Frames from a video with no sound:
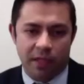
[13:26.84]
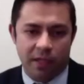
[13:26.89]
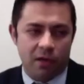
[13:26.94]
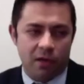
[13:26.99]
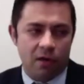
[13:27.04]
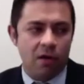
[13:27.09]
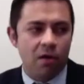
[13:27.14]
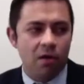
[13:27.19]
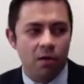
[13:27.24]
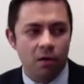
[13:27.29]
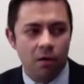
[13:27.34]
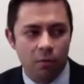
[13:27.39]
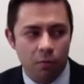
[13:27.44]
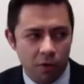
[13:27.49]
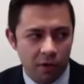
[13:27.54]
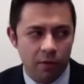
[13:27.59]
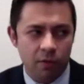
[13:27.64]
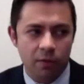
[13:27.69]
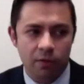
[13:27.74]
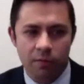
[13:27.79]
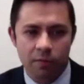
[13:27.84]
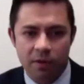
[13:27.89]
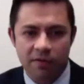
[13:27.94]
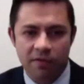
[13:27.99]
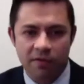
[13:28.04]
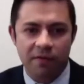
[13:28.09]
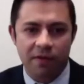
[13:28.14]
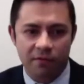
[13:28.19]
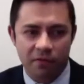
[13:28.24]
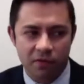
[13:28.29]
like, oh, I'm working with my
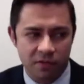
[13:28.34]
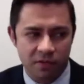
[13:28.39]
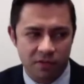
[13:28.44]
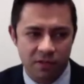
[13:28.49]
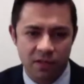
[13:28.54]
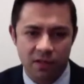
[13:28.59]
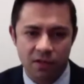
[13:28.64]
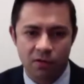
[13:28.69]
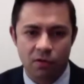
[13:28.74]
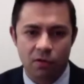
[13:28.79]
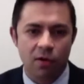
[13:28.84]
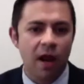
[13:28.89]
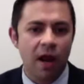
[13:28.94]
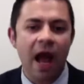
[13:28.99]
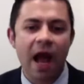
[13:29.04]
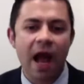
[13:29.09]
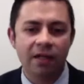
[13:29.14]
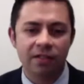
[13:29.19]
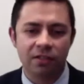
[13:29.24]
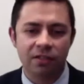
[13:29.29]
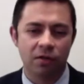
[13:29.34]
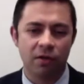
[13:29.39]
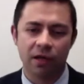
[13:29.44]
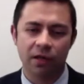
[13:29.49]
favorite singer or actor.